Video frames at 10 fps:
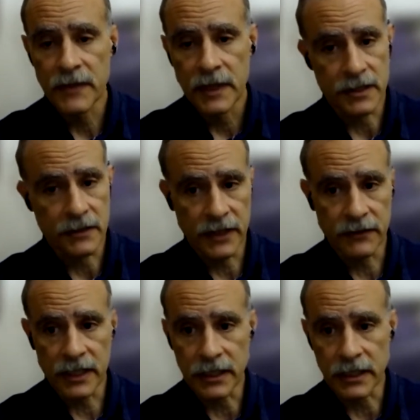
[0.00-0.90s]
It's a very,
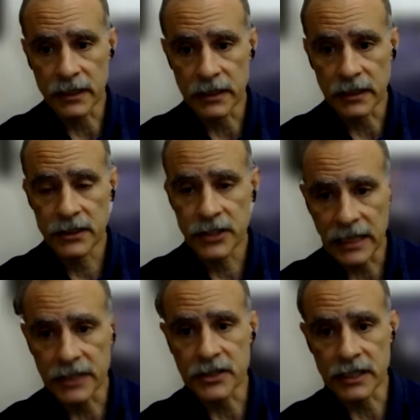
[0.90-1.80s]
very
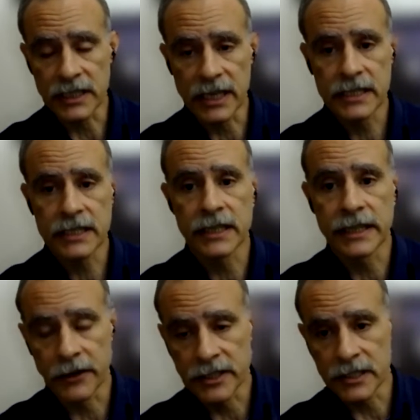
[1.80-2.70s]
challenging task, and
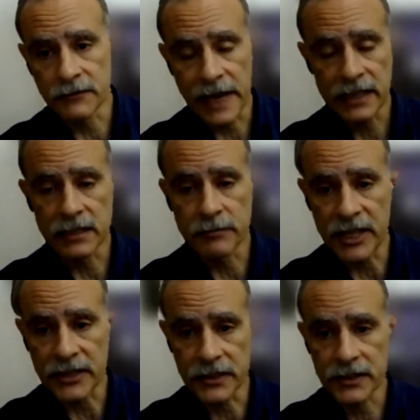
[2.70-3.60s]
now it's in fact the
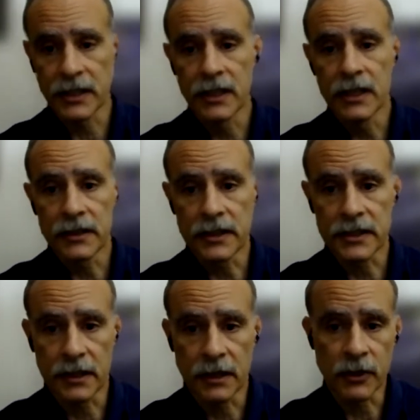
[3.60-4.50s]
basis.
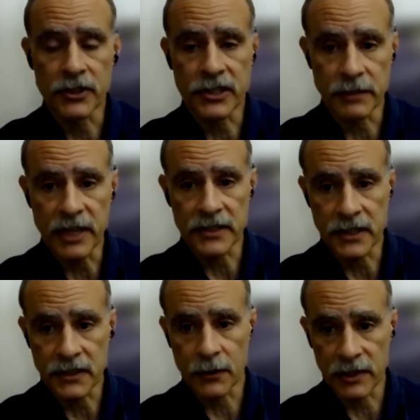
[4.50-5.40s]
This approach is the
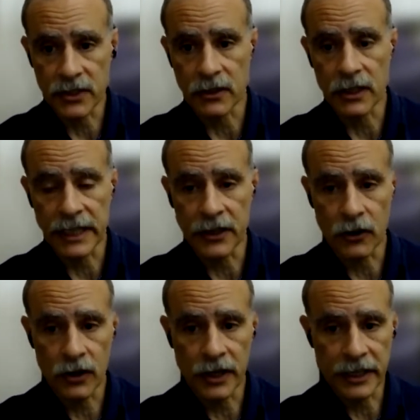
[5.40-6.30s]
basis for what's called
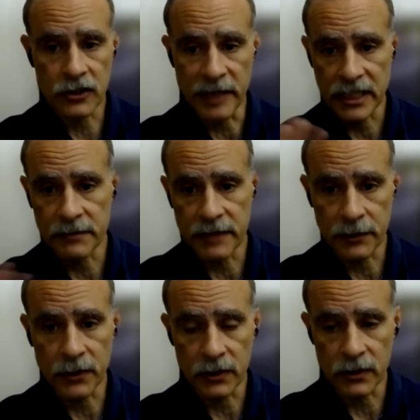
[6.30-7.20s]
connectomics, but we
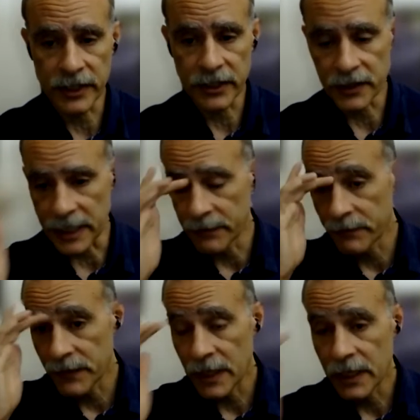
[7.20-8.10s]
won't go there today.
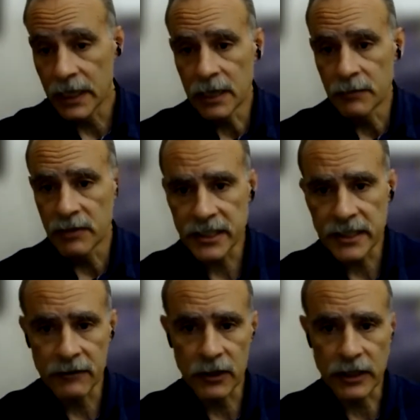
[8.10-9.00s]
But let's
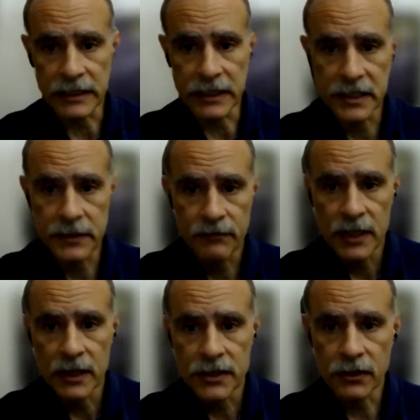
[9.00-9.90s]
have a look at this.
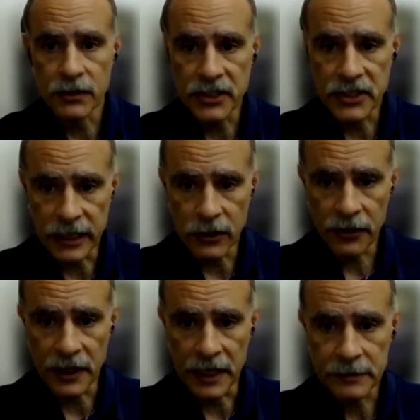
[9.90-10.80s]
So this yellow
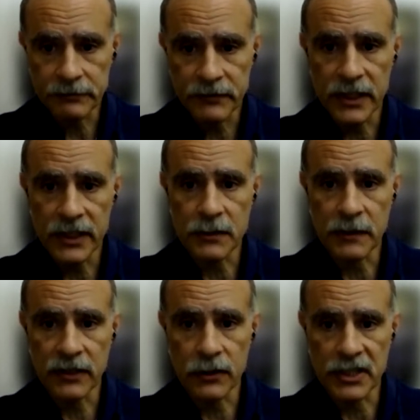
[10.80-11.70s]
thing is one
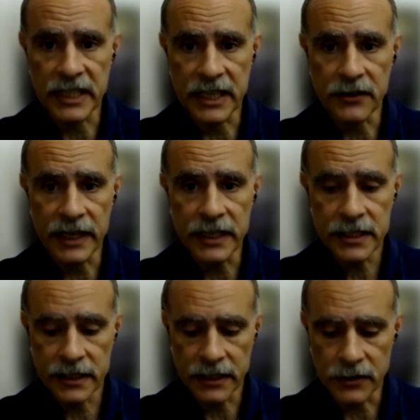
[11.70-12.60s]
of those dendrites
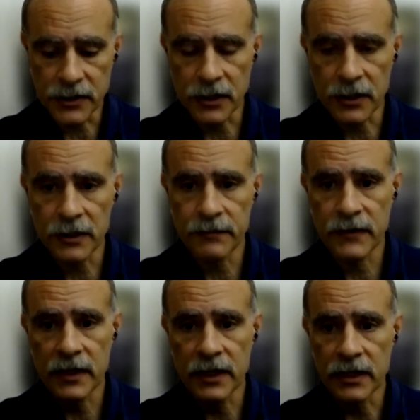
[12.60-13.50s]
that you saw
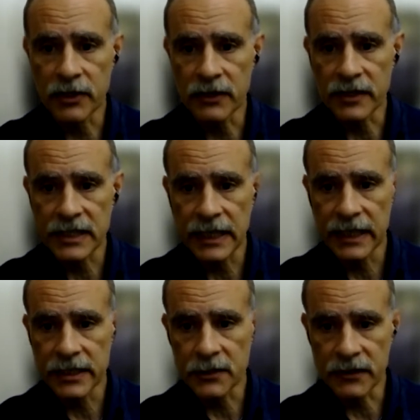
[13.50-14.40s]
in the previous slide.
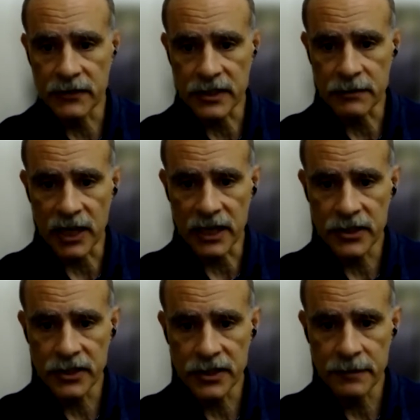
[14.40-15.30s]
It's one of these
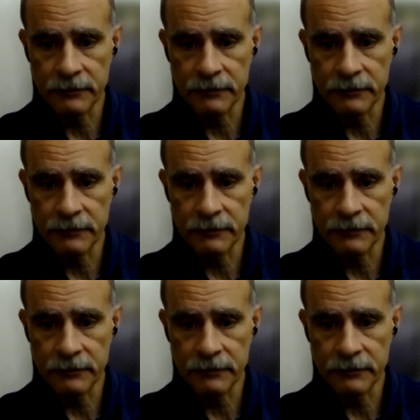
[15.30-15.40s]
branches.